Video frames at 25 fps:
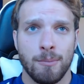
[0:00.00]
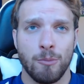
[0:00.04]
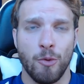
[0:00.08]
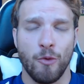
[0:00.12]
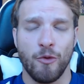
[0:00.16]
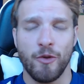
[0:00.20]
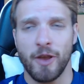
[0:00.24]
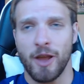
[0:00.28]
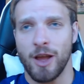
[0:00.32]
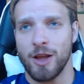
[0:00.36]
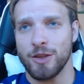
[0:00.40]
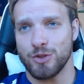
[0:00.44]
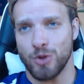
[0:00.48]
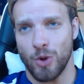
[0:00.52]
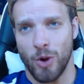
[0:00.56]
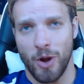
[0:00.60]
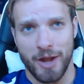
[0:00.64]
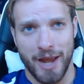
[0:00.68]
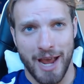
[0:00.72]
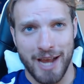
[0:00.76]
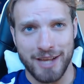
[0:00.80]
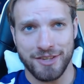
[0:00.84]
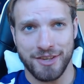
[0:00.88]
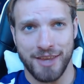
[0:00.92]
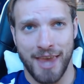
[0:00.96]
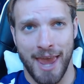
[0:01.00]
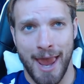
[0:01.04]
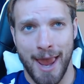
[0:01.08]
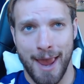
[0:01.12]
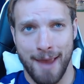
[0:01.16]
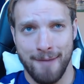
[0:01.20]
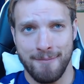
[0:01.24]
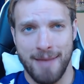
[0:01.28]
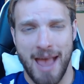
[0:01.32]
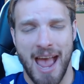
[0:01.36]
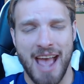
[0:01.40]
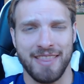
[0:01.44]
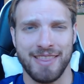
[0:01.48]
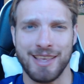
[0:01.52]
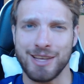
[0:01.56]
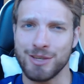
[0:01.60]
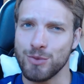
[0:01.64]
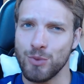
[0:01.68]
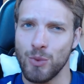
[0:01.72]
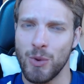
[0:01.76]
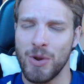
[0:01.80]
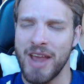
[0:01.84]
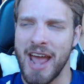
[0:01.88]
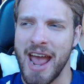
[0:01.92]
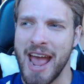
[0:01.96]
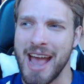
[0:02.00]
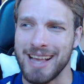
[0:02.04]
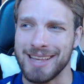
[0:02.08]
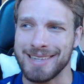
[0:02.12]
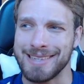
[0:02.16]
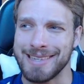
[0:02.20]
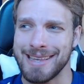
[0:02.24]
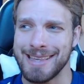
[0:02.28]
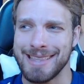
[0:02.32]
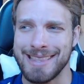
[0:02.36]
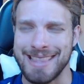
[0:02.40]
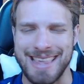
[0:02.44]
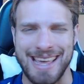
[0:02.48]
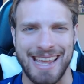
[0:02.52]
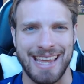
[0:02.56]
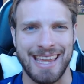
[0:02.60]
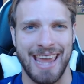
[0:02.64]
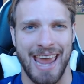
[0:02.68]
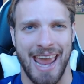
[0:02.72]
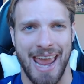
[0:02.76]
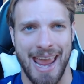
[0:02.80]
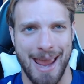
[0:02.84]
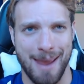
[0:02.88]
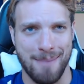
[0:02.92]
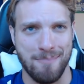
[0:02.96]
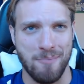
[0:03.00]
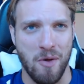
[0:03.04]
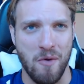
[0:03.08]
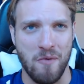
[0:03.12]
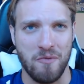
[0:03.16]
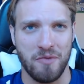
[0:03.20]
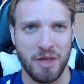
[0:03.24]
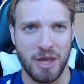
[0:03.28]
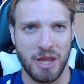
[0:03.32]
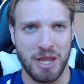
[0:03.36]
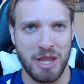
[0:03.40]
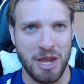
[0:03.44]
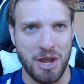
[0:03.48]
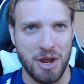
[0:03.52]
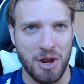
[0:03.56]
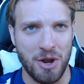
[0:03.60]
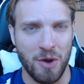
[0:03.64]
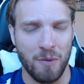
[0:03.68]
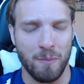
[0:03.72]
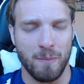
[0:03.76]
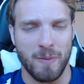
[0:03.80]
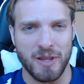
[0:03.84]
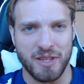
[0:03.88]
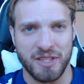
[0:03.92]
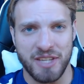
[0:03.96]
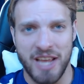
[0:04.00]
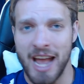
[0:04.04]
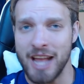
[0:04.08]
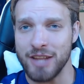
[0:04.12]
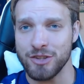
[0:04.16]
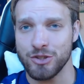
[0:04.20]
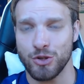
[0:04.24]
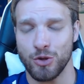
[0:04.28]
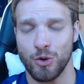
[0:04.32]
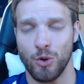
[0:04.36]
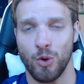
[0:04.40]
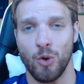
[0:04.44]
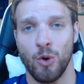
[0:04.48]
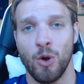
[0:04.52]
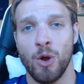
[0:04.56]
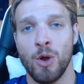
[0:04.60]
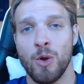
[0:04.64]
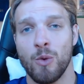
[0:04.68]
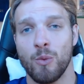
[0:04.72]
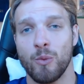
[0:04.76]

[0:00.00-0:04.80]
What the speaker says: Moving on to our next game, and this one has the game of the year potential.